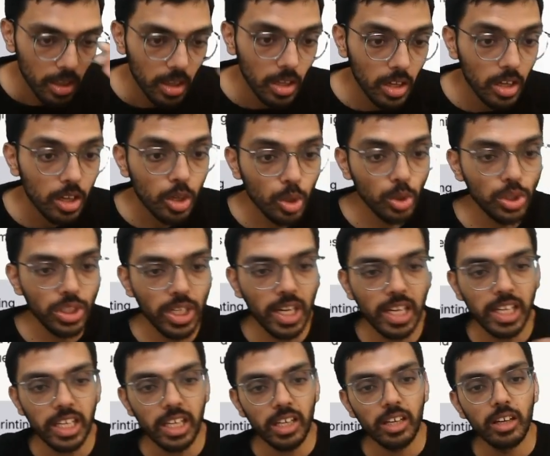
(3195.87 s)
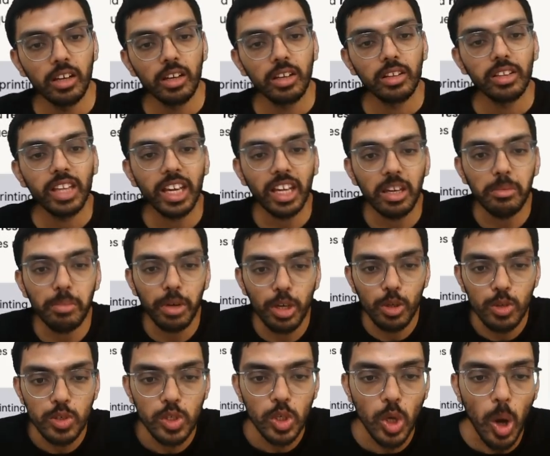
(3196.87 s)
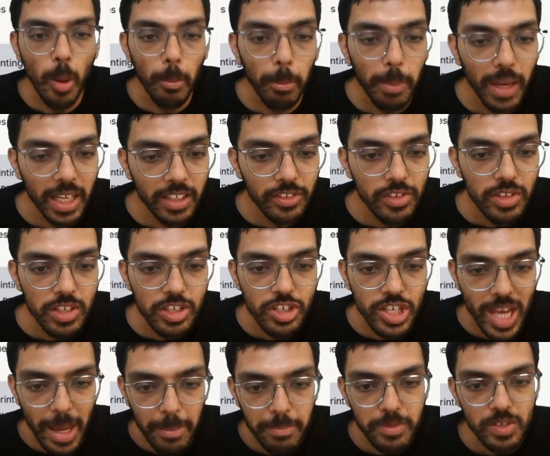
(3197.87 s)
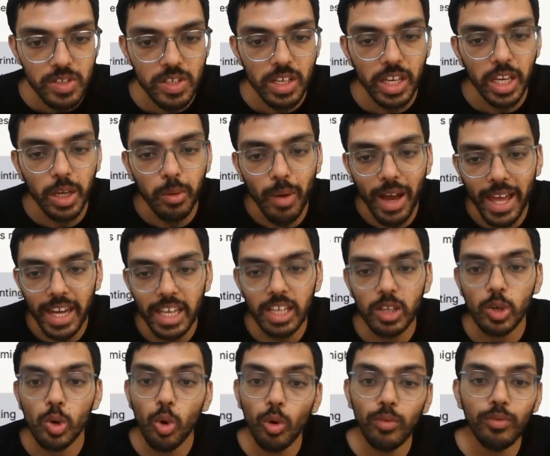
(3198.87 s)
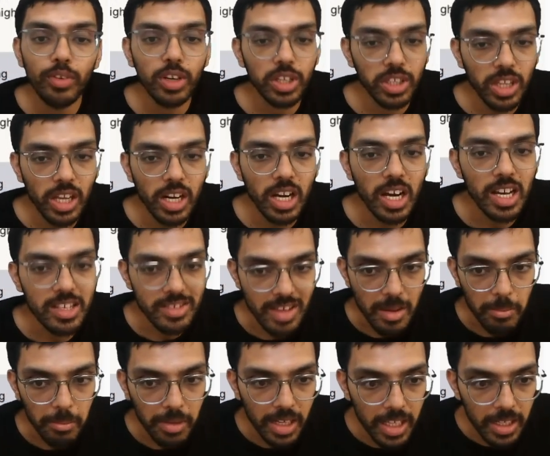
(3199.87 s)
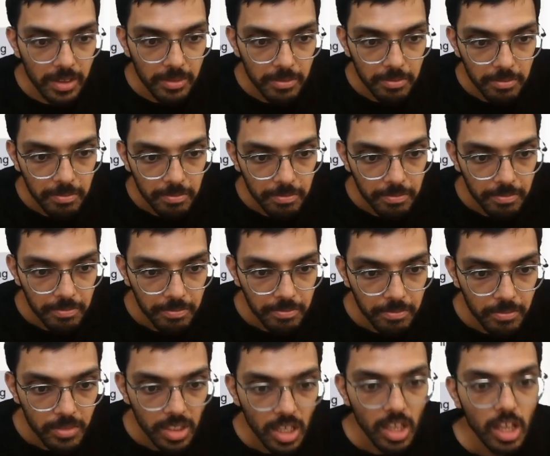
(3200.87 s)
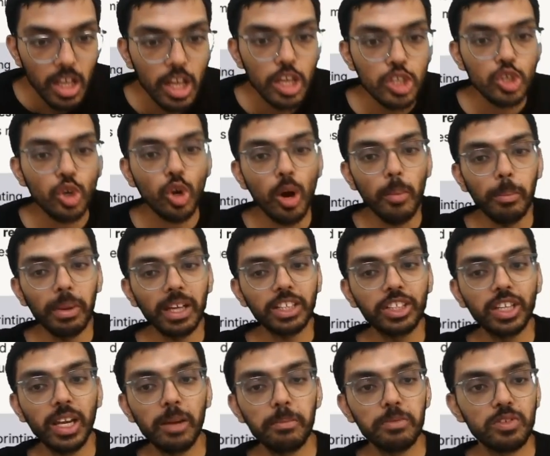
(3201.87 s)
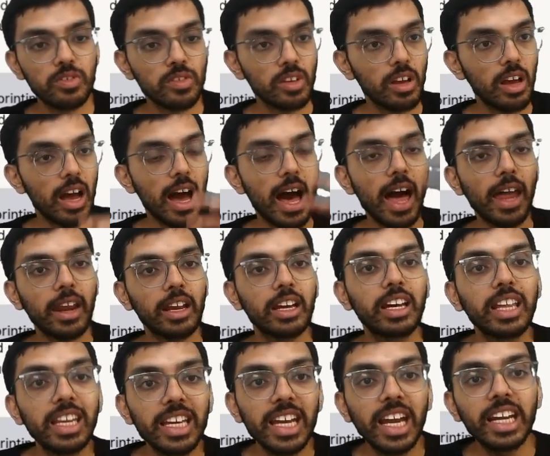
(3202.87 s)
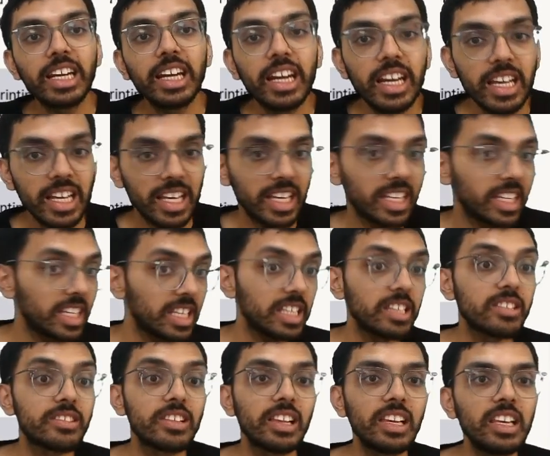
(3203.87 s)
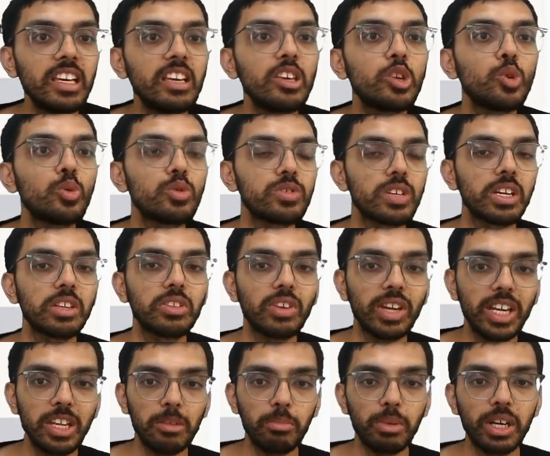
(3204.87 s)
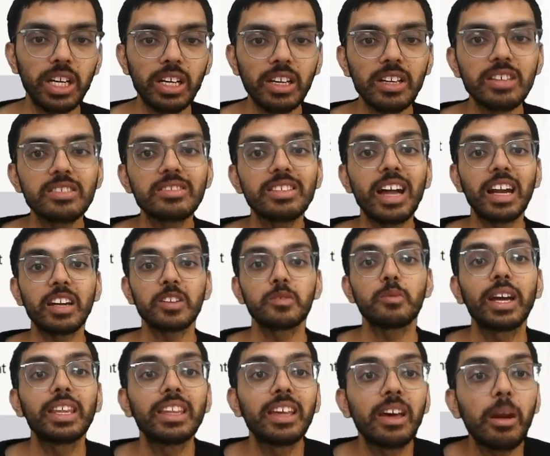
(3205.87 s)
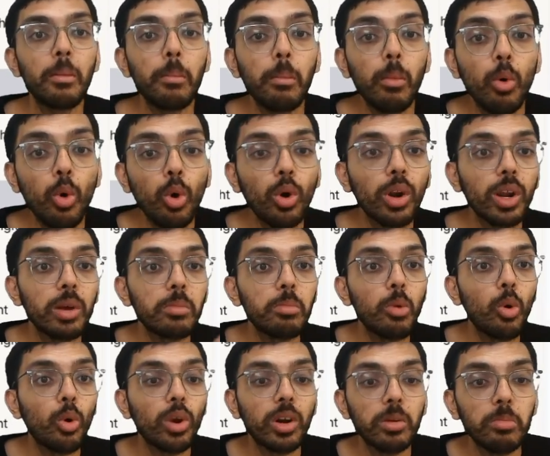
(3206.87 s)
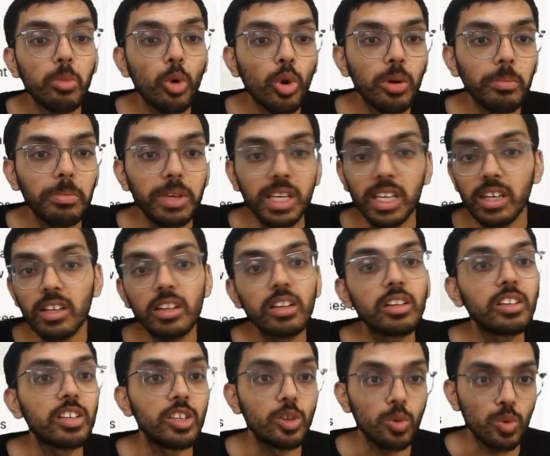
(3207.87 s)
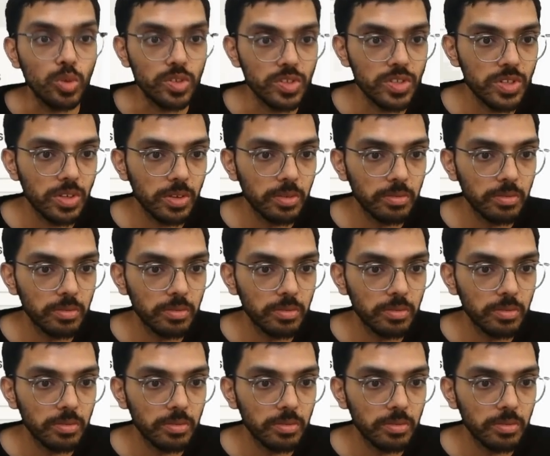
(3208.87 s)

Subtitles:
Crucially, they can produce complex shapes requiring no further assembly. So complex shapes are created easily using 3D printers. That is why they are more and more being used.